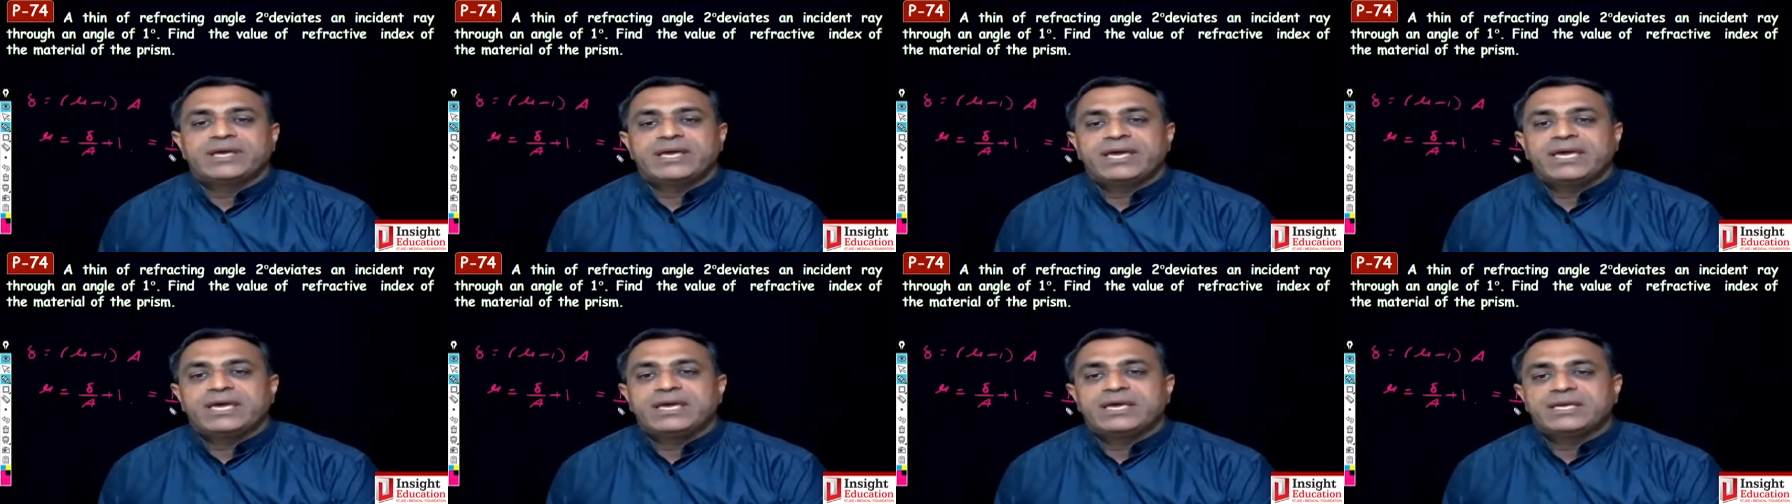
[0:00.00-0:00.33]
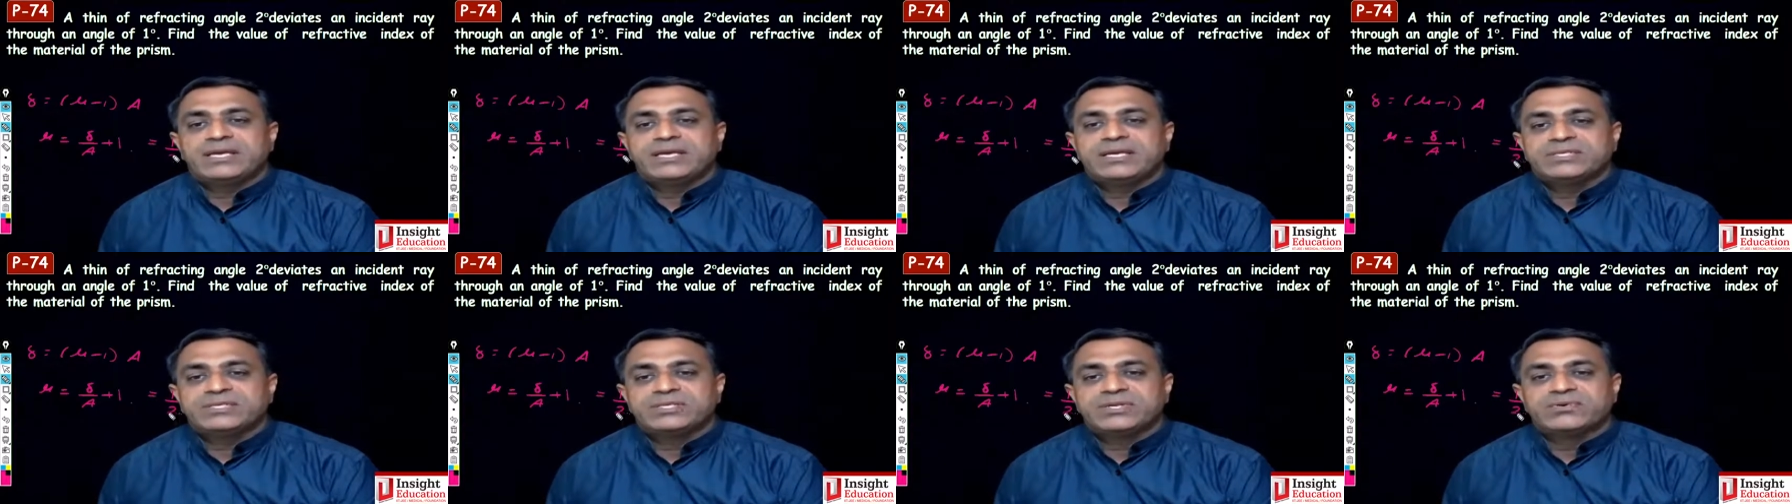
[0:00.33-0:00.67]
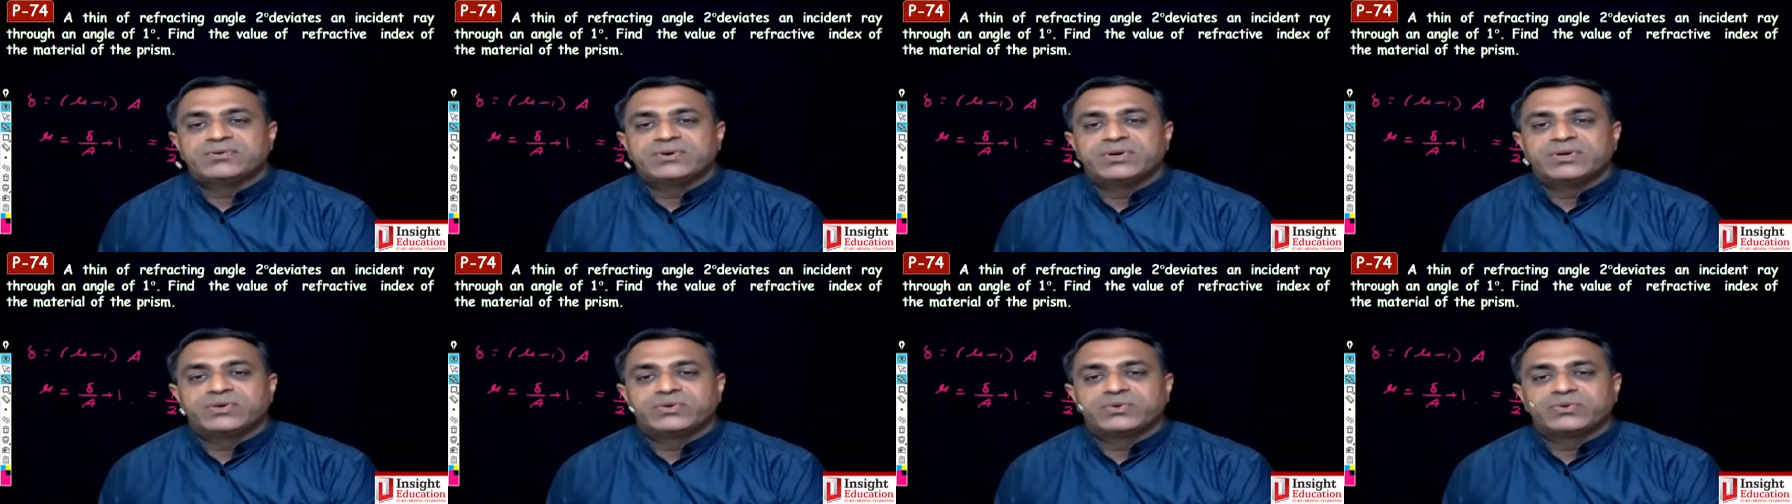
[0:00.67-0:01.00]
A is
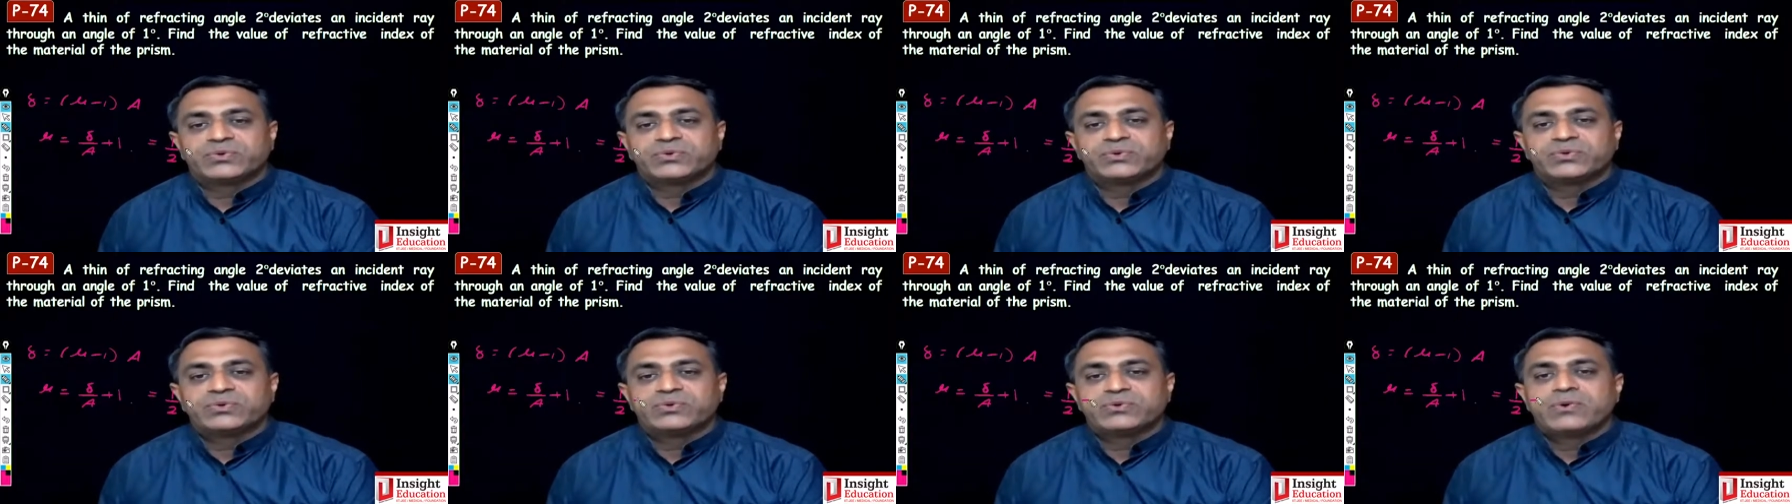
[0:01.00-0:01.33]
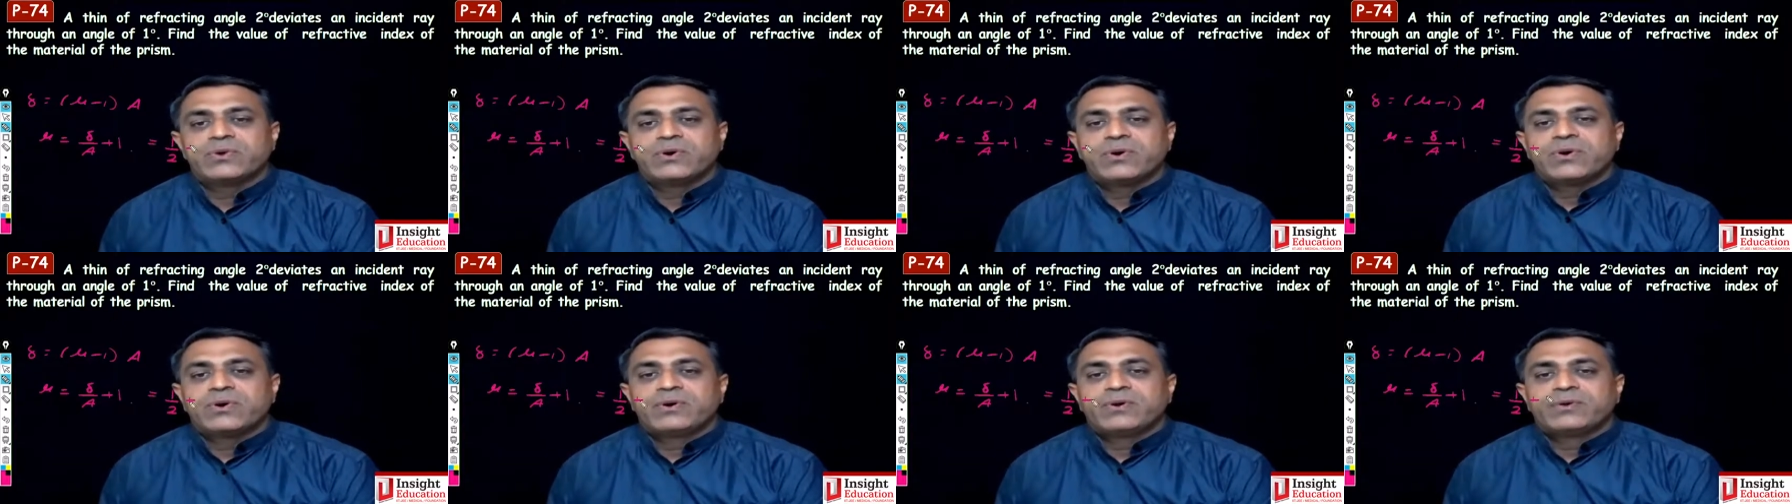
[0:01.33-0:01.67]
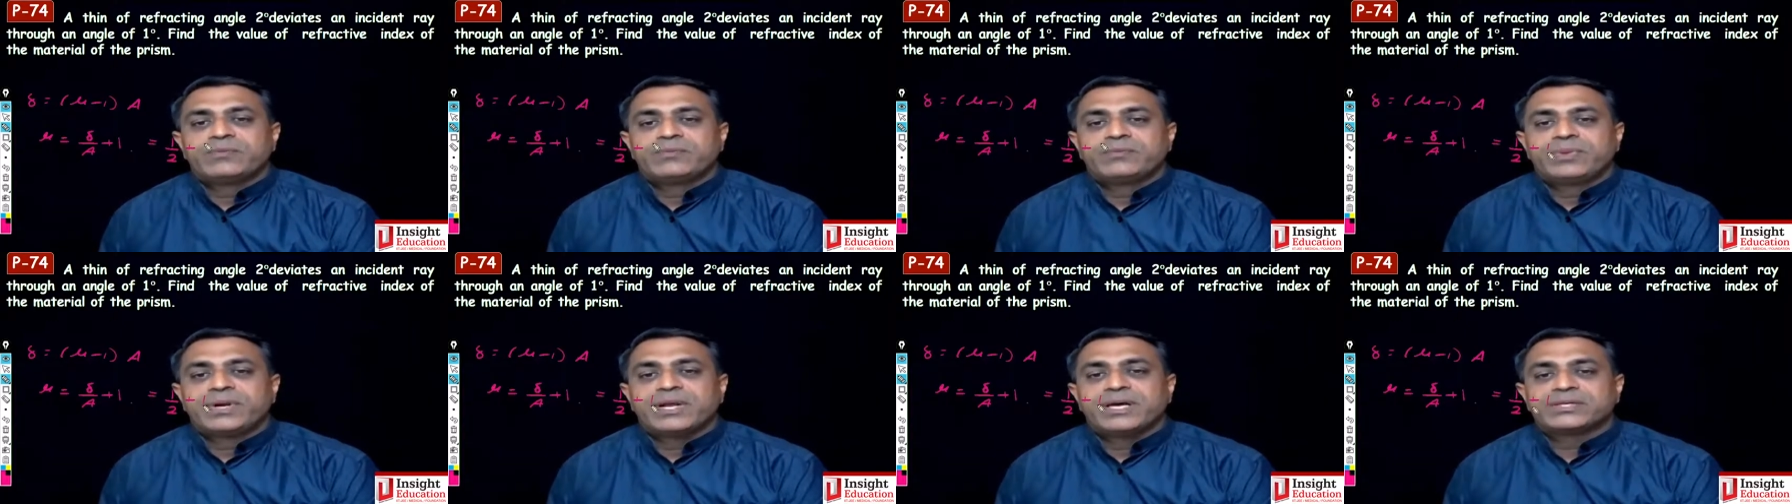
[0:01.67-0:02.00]
equal to 2
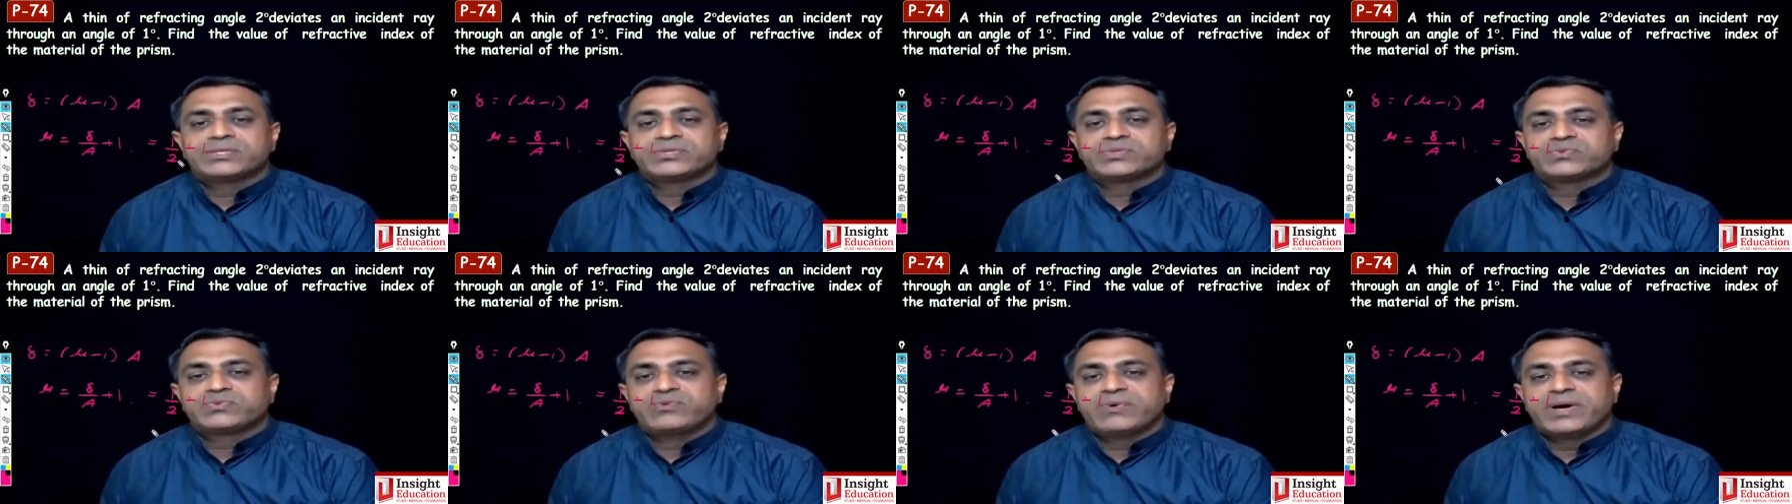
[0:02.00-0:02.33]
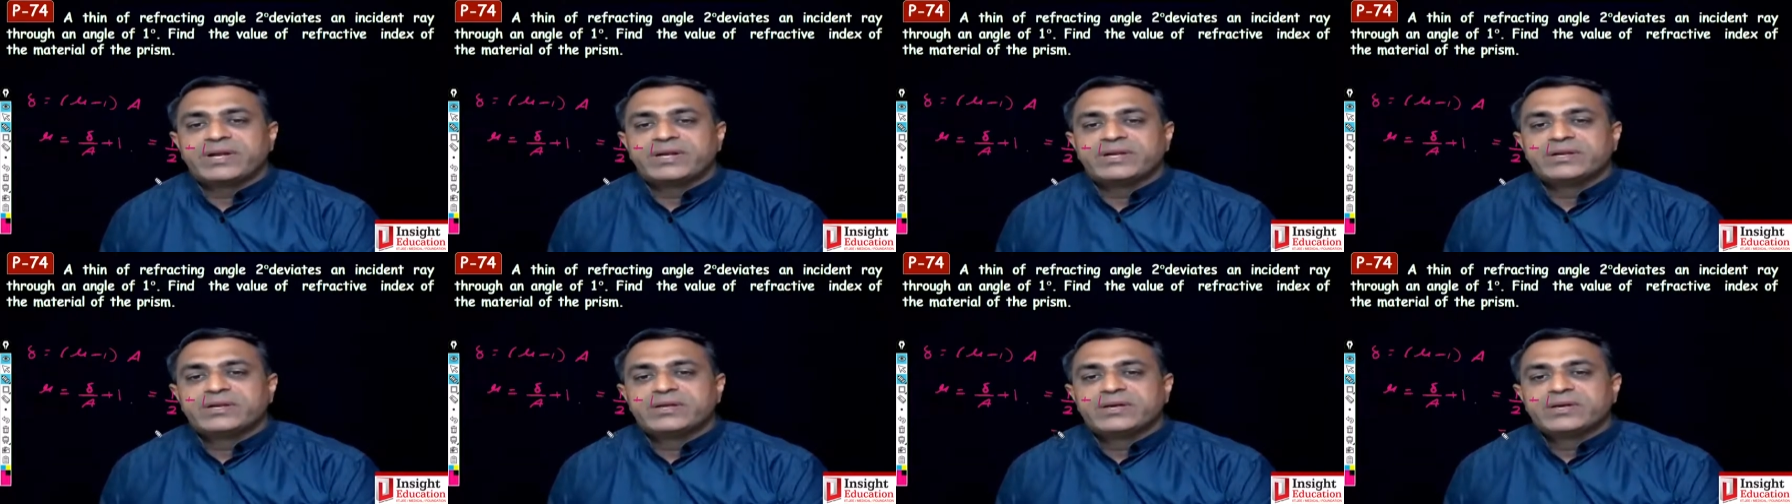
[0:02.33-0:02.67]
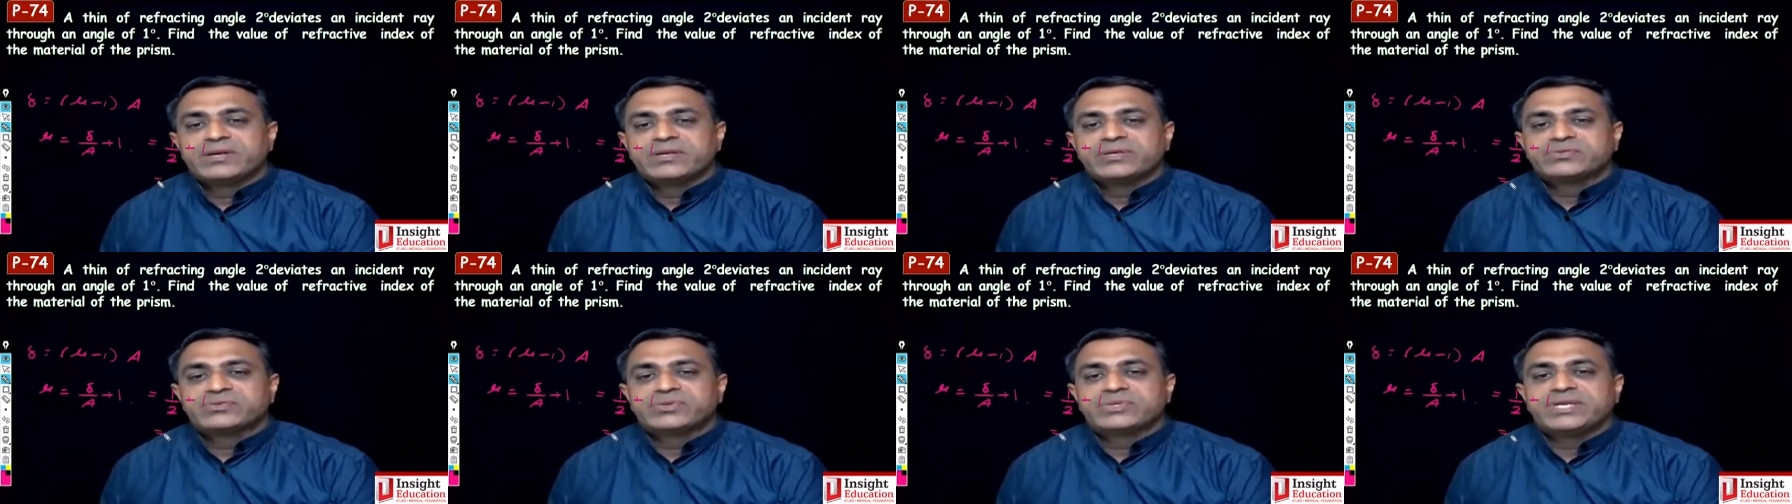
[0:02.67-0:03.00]
plus 1.
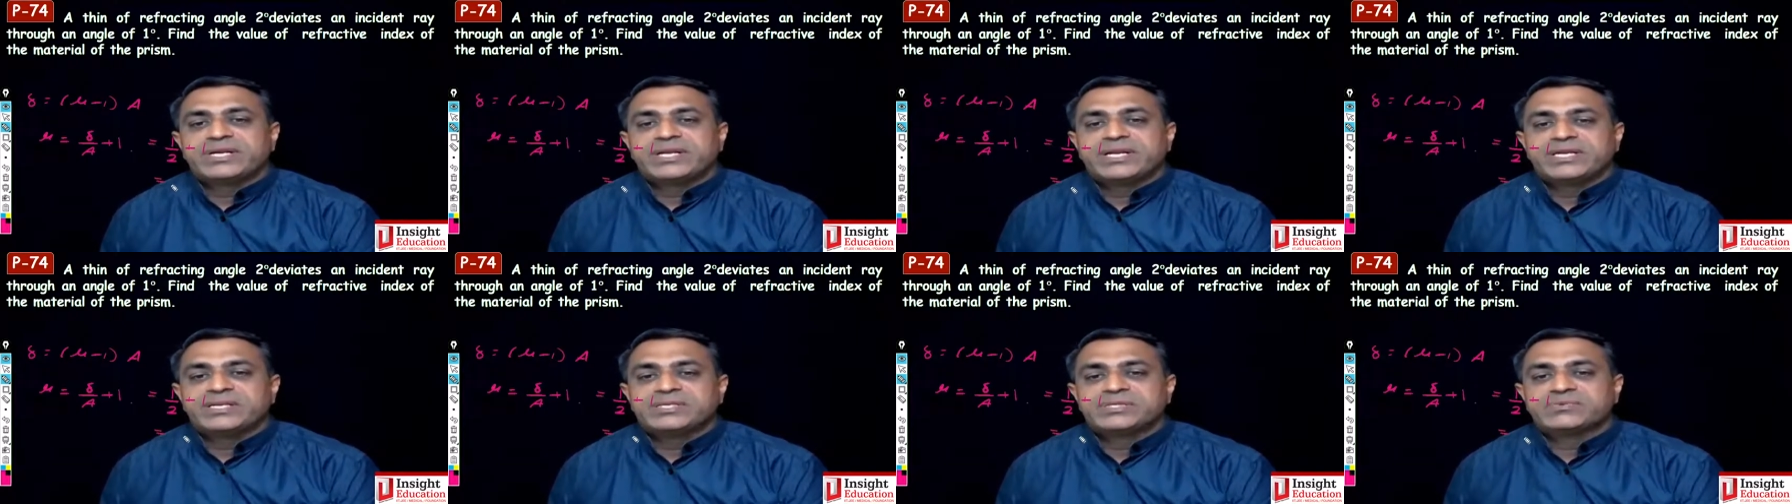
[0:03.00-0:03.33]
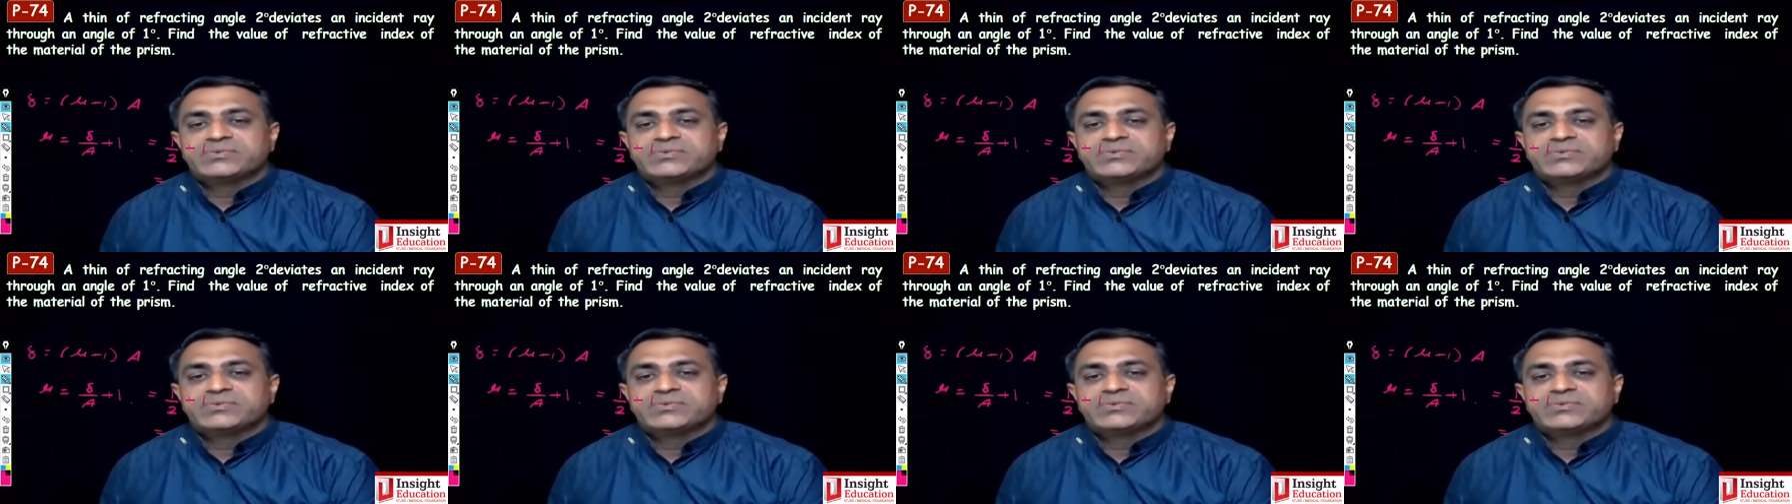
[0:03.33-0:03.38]
So that is